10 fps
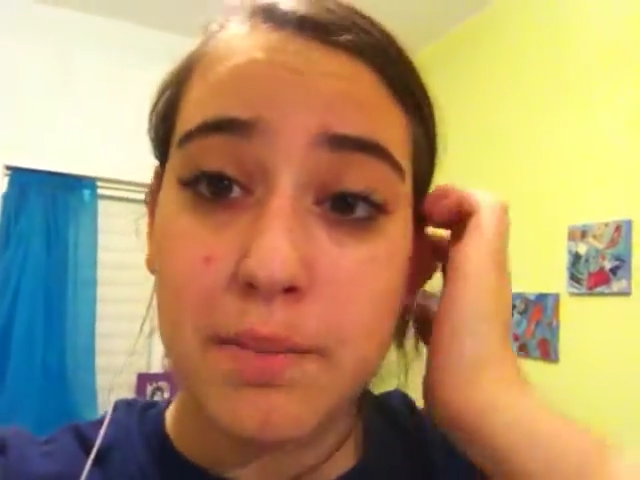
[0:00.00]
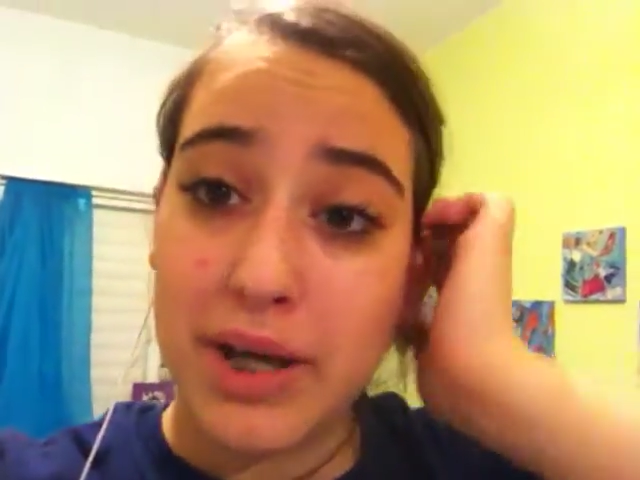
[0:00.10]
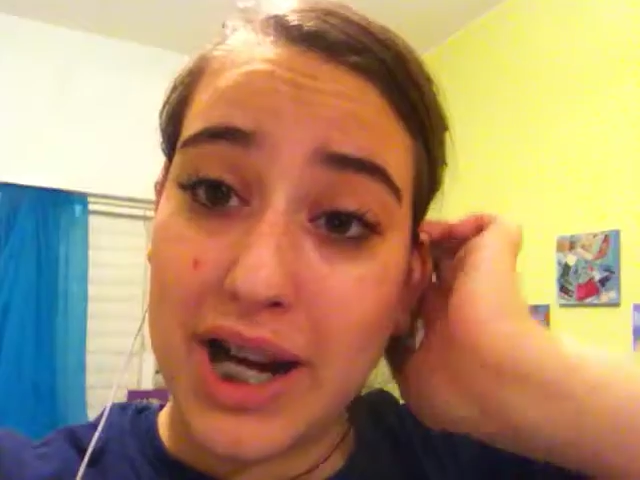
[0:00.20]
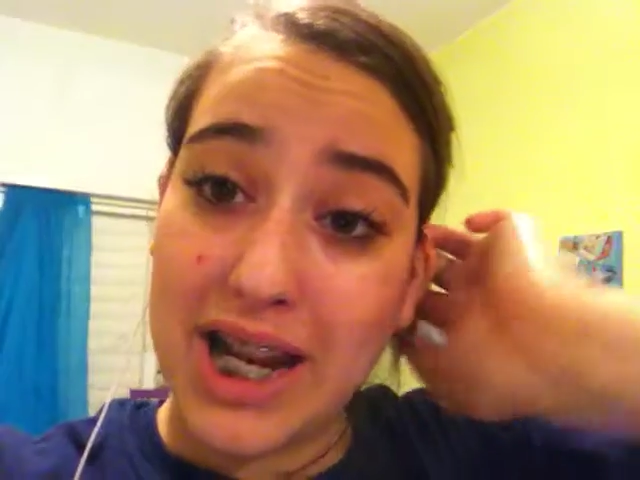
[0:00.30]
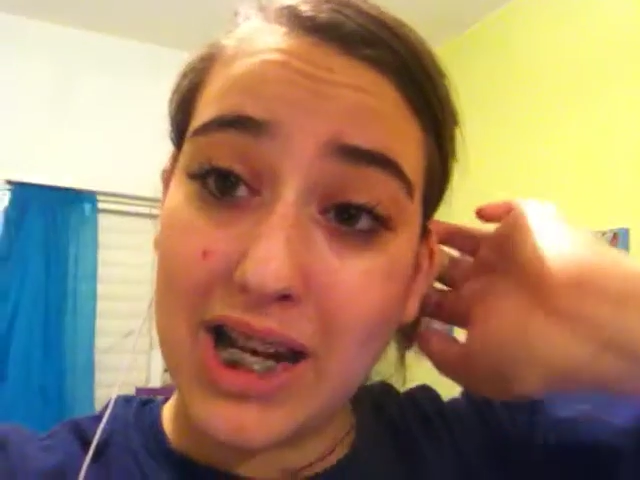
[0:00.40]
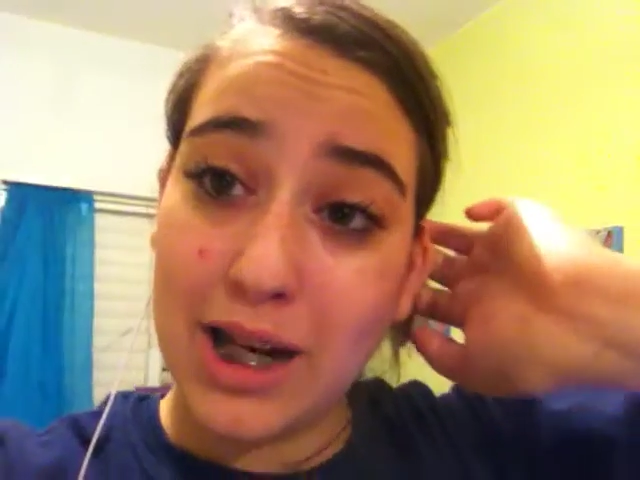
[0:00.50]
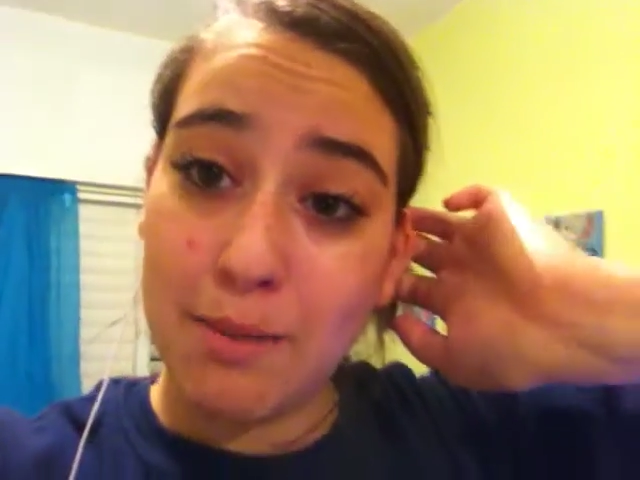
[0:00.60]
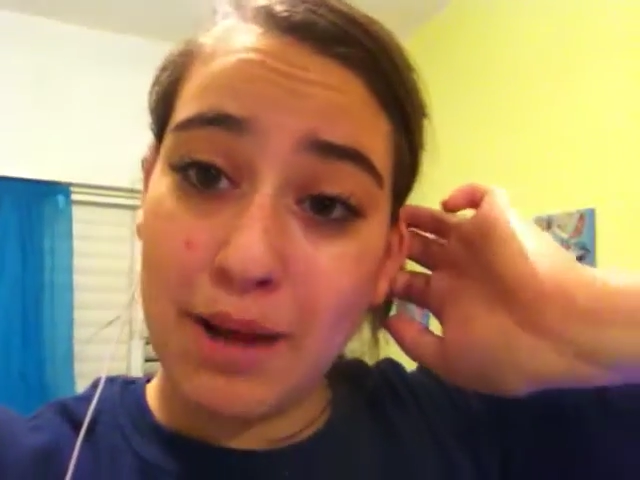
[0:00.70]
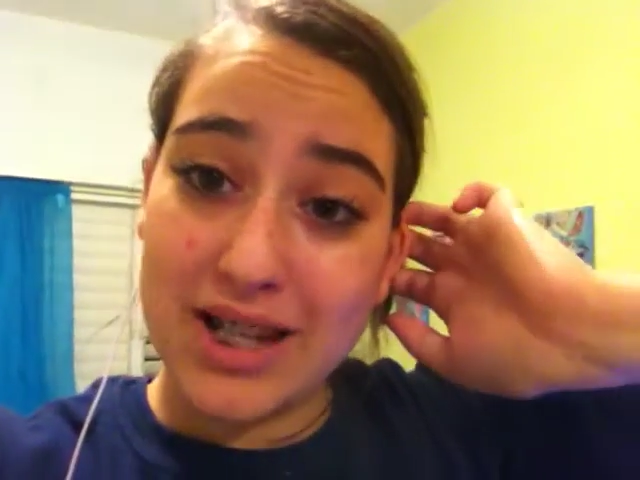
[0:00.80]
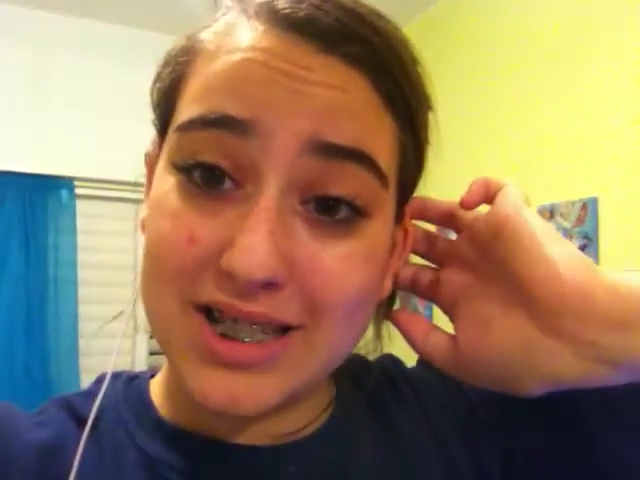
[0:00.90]
But I need to
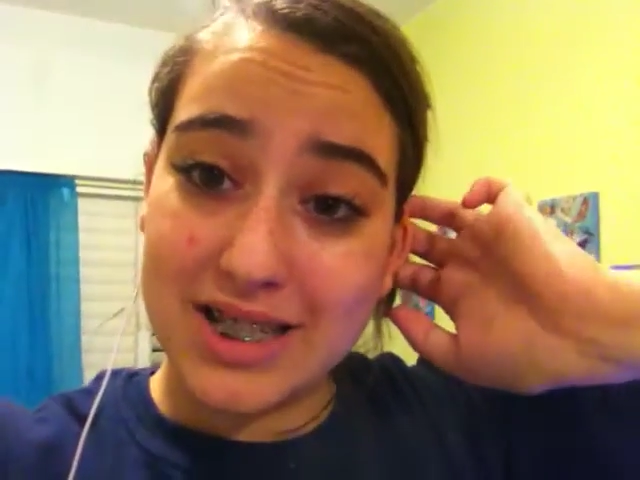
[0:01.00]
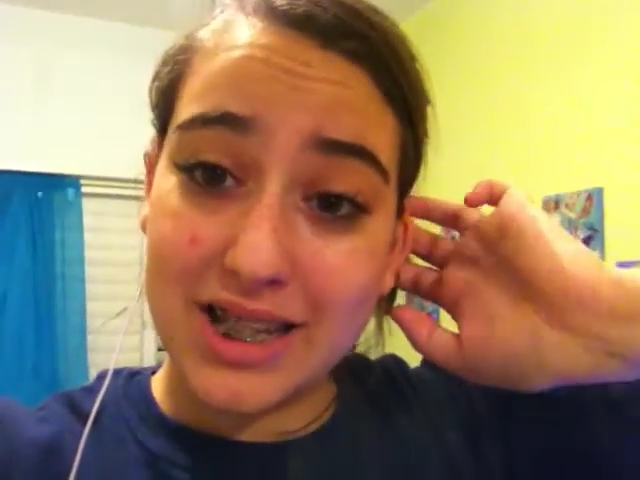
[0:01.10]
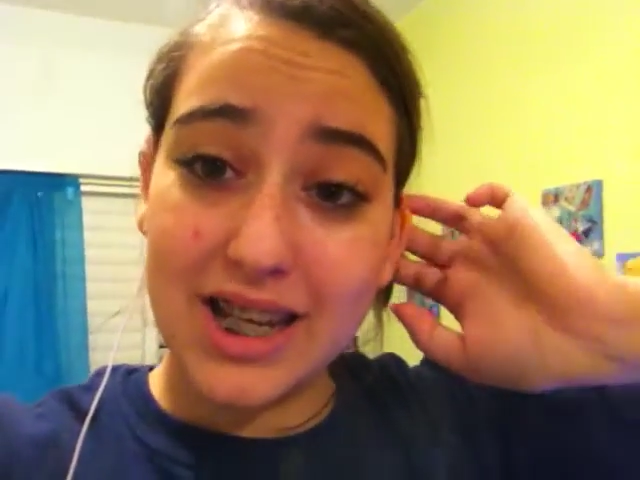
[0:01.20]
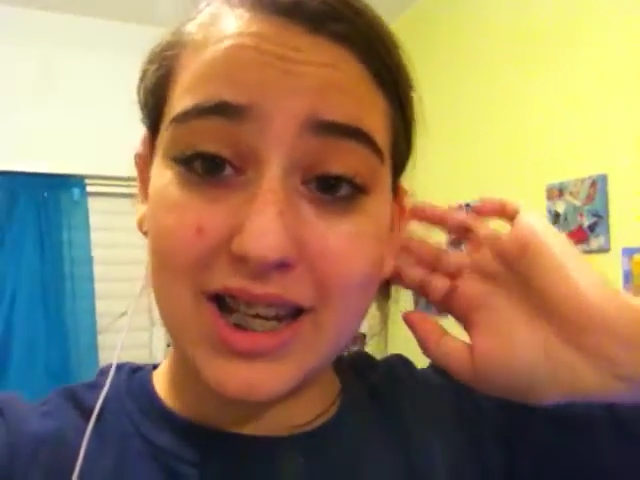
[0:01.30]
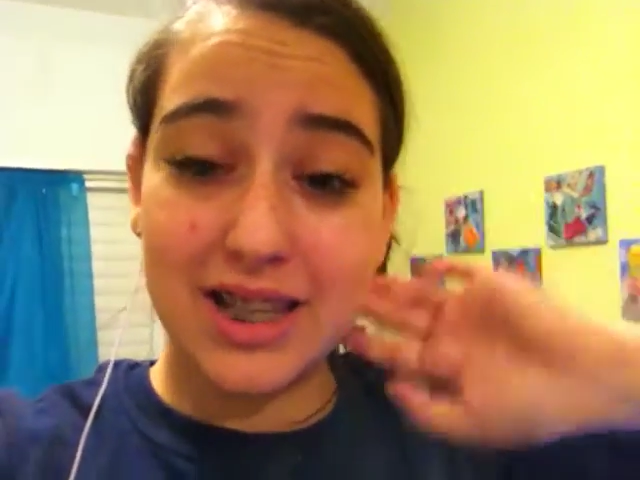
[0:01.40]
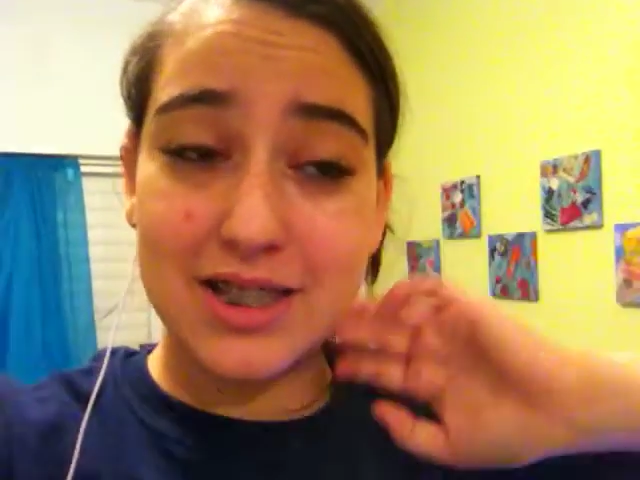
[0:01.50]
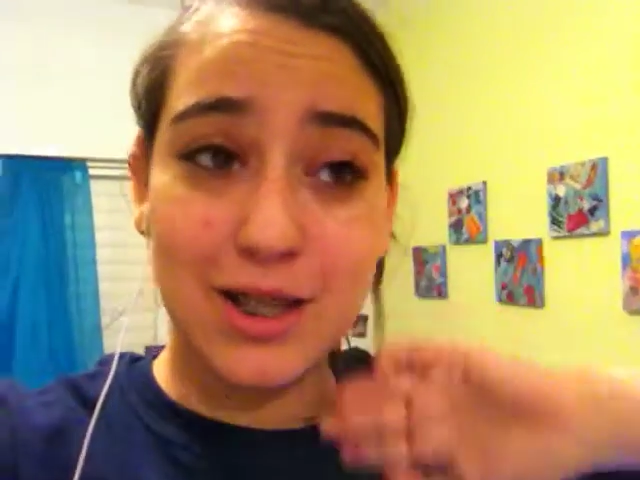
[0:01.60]
get back to cleaning,